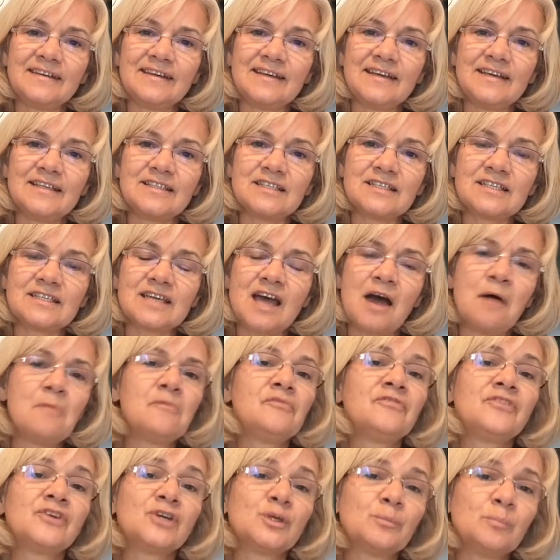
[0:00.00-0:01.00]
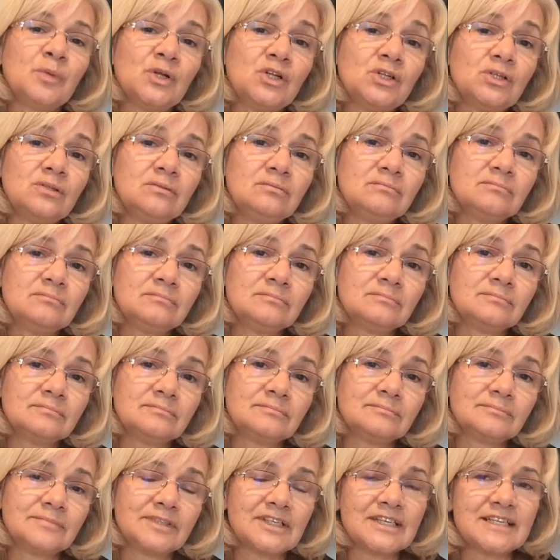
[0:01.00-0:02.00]
it's comfortable
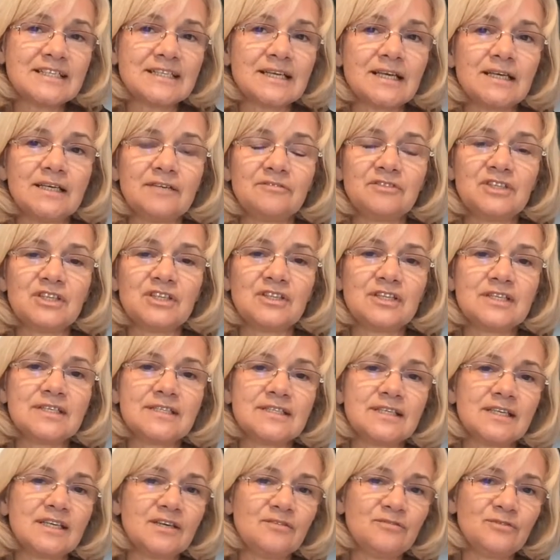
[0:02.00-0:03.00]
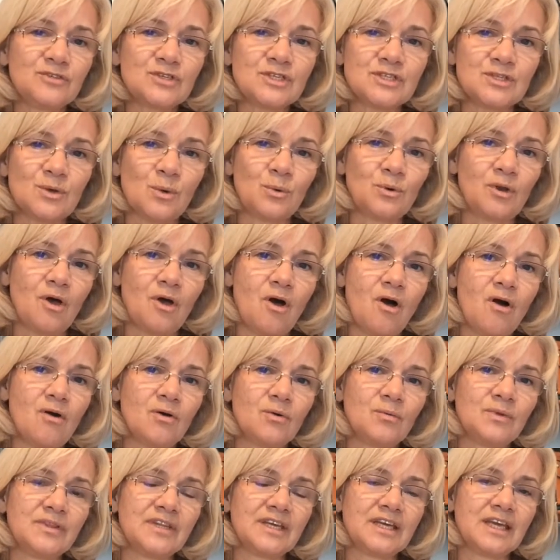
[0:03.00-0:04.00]
because I lived in the city for so
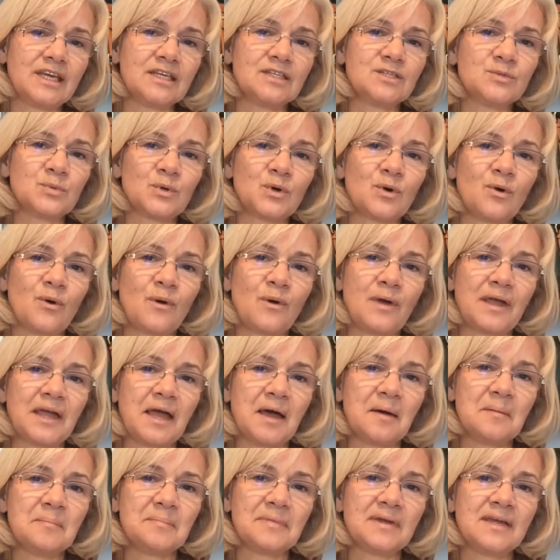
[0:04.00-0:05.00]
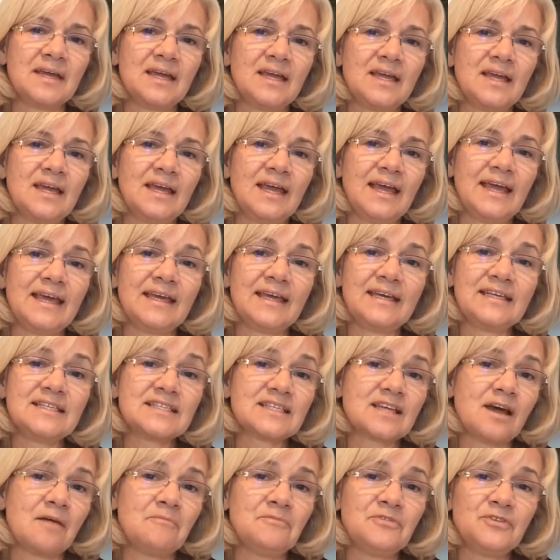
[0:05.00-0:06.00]
long when the kids were growing up. And
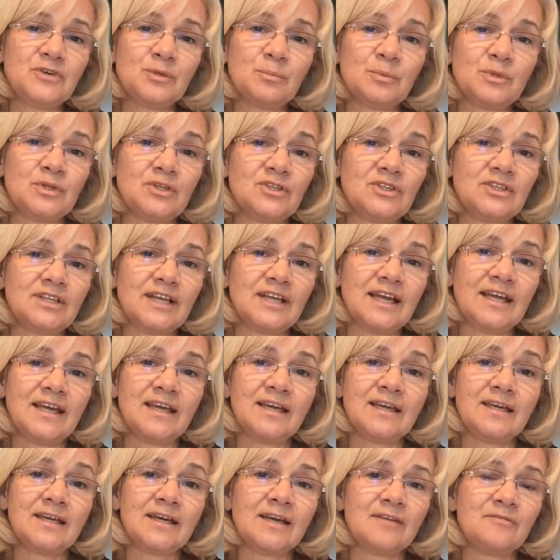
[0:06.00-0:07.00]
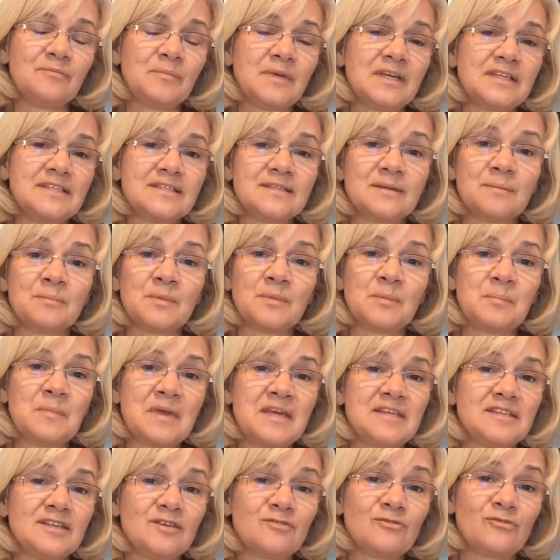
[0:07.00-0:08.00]
it's comfortable, and I've made some
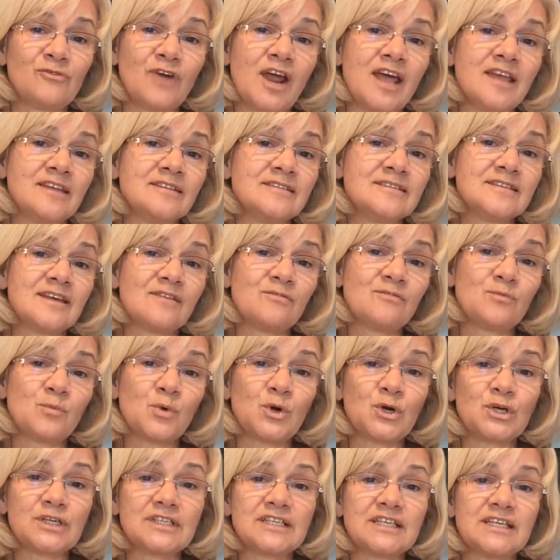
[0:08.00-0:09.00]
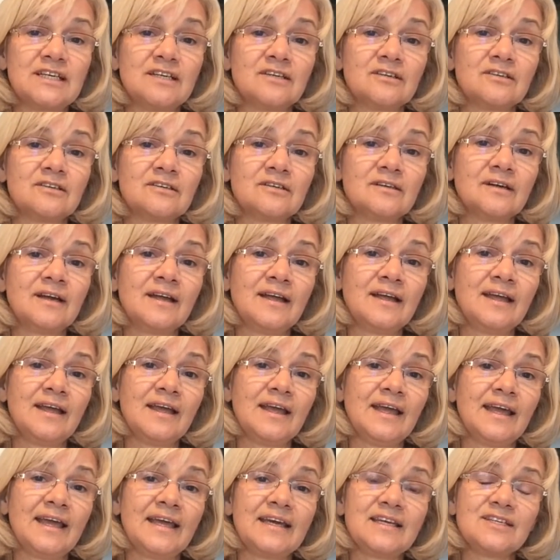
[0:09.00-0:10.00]
amazing friends. I've worked here
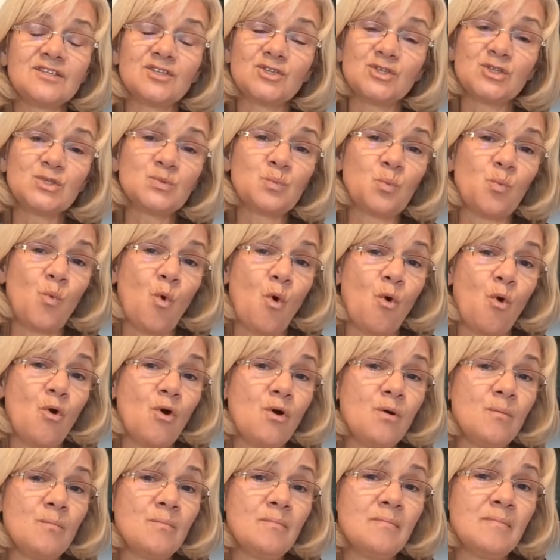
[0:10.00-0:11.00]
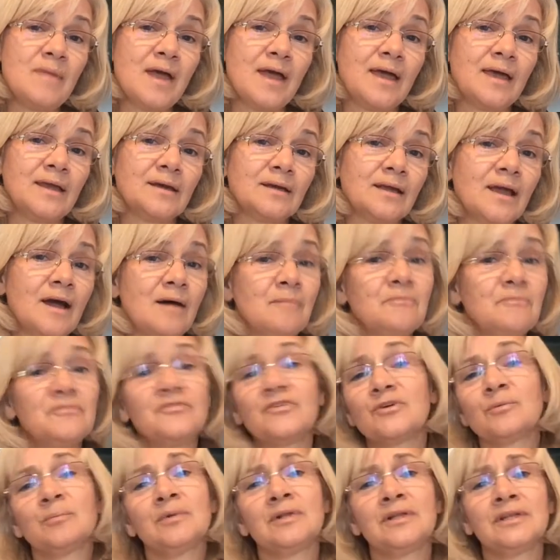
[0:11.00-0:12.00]
and it's just warm and
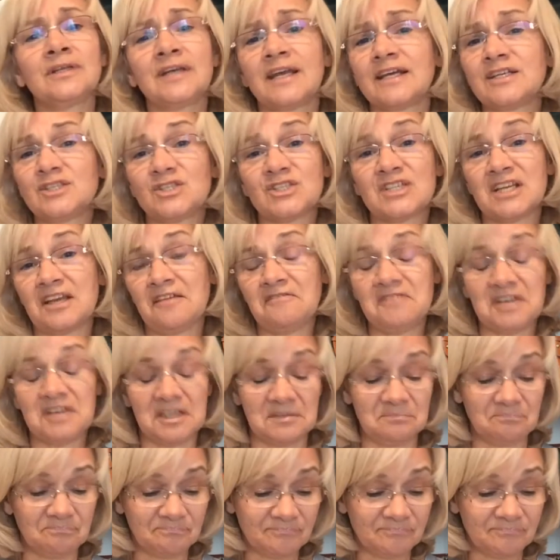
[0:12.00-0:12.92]
comfortable and I just love it.